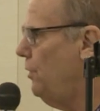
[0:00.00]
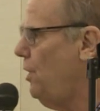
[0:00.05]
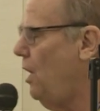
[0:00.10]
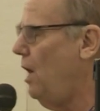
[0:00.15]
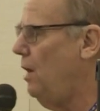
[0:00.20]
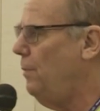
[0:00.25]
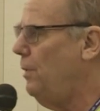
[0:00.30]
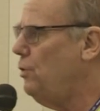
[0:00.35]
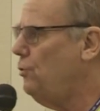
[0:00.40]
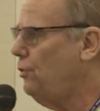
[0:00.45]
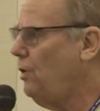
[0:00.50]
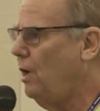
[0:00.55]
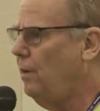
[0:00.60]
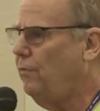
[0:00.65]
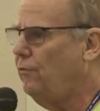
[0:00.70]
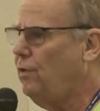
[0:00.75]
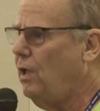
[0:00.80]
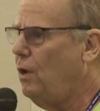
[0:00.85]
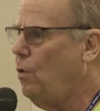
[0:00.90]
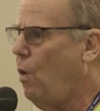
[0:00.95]
time on your time
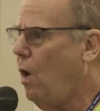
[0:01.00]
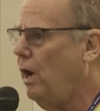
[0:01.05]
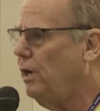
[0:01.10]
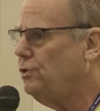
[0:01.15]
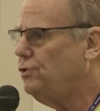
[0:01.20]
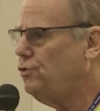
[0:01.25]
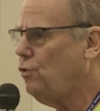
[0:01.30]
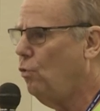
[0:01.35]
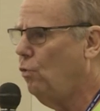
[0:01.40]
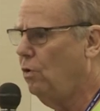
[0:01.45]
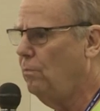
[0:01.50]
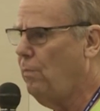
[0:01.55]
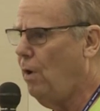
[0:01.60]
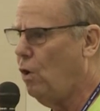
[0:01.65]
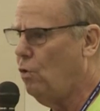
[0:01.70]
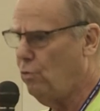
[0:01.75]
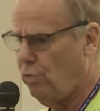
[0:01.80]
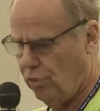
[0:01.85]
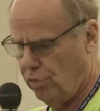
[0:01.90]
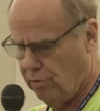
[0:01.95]
of day watch, or
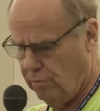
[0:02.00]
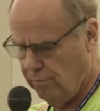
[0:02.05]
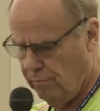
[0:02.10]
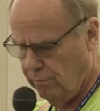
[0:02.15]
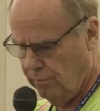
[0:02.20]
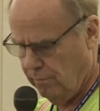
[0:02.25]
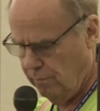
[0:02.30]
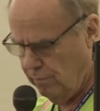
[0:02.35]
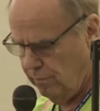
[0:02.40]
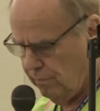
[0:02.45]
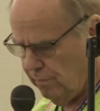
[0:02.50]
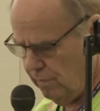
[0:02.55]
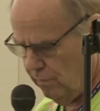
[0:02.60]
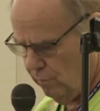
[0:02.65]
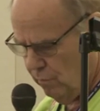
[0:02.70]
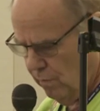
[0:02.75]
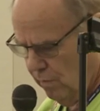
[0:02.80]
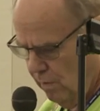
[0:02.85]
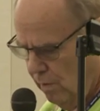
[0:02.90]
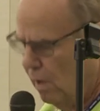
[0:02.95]
both.
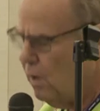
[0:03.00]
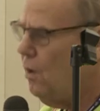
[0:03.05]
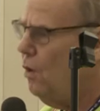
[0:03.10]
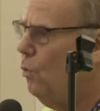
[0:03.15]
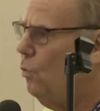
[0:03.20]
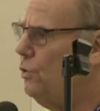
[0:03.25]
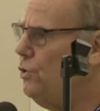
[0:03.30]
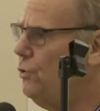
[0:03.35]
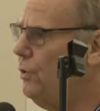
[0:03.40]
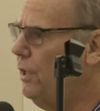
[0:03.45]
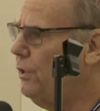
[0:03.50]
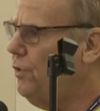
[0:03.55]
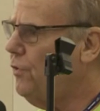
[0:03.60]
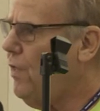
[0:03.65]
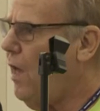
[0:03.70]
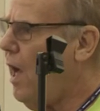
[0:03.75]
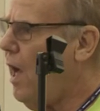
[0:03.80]
When you get to the